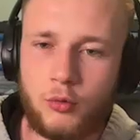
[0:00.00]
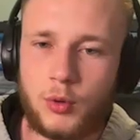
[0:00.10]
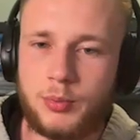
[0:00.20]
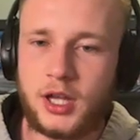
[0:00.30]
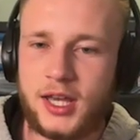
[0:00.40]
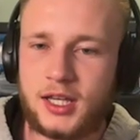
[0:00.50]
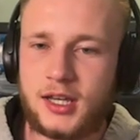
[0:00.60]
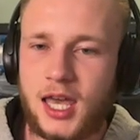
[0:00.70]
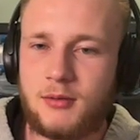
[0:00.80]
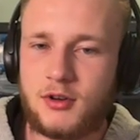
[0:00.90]
playing a
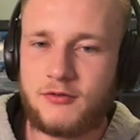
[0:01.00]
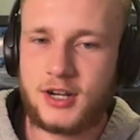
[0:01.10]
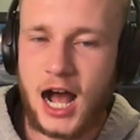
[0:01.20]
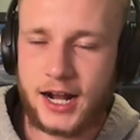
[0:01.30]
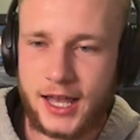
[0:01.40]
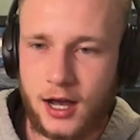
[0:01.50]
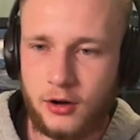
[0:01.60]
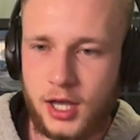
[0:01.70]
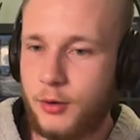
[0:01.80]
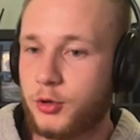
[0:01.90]
game of
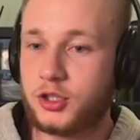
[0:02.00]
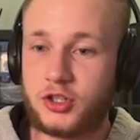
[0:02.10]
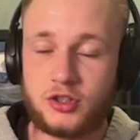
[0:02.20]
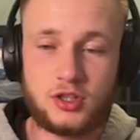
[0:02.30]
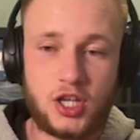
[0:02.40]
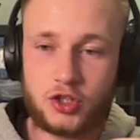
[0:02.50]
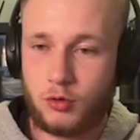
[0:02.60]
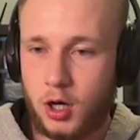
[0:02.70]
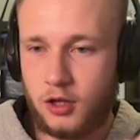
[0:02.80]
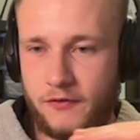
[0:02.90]
knockout, and we're just
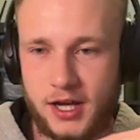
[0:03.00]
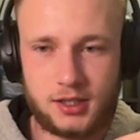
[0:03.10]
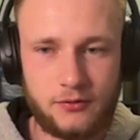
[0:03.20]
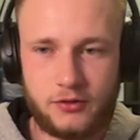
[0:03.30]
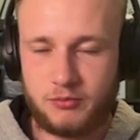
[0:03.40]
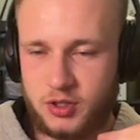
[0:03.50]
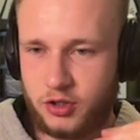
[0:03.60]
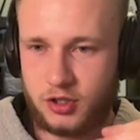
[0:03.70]
disqualifying them from certain